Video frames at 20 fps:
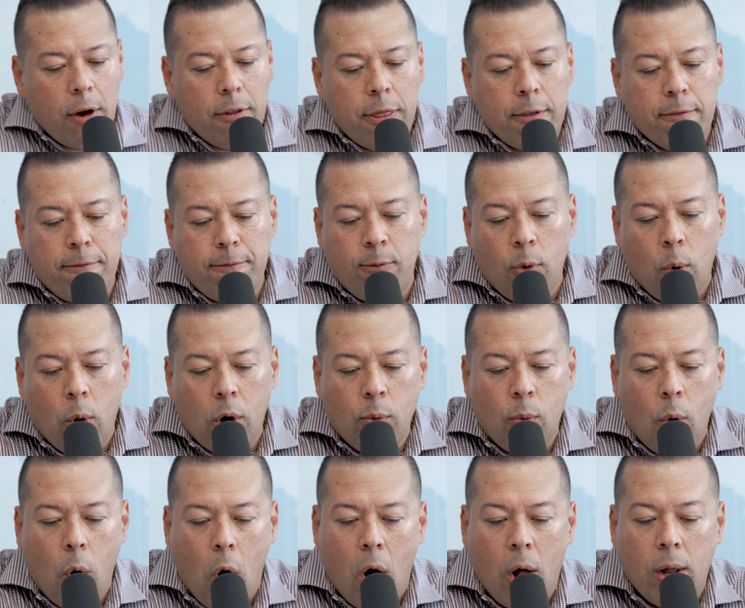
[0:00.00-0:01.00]
the Four
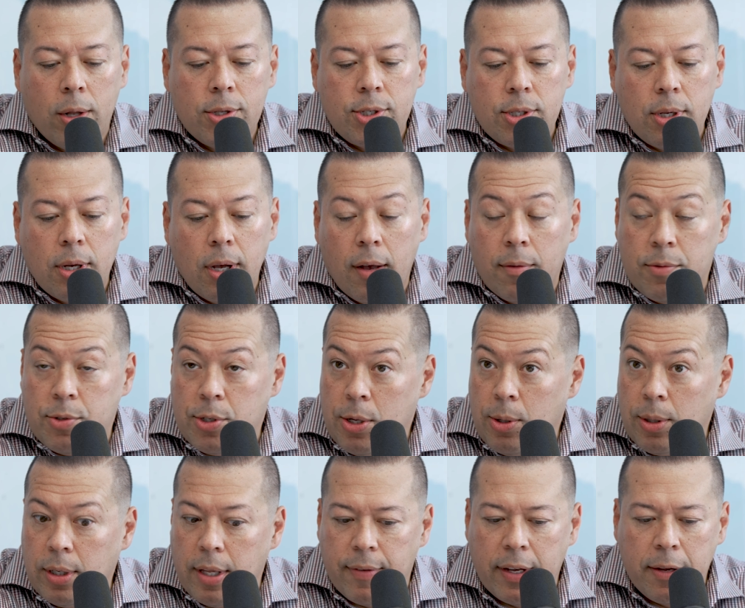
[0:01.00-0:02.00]
Walls of
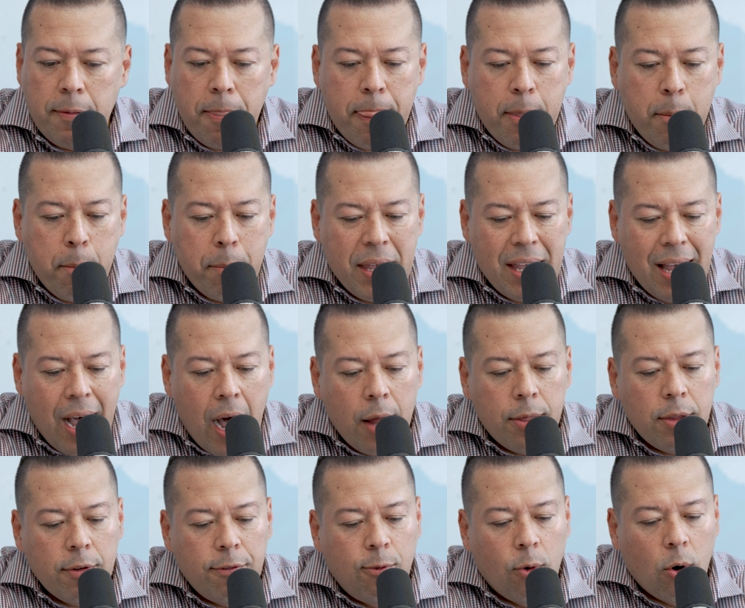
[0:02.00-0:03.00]
Senior Living,
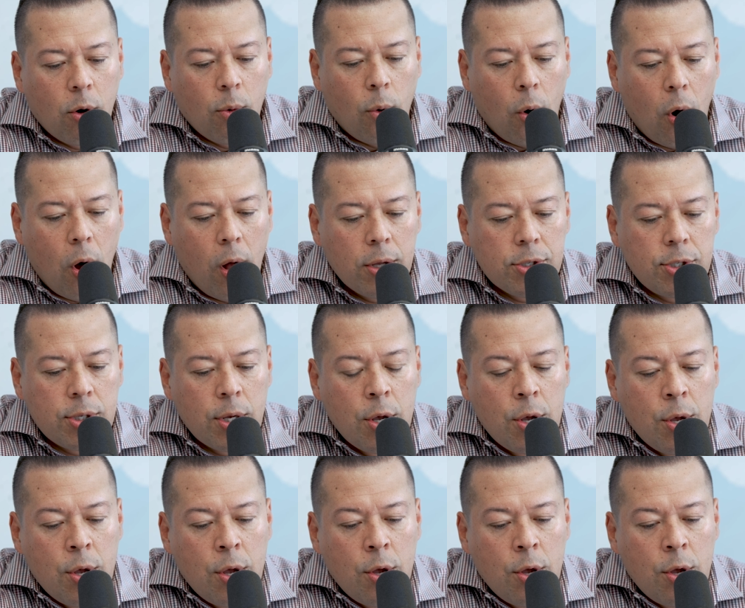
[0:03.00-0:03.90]
Beyond the Four Walls,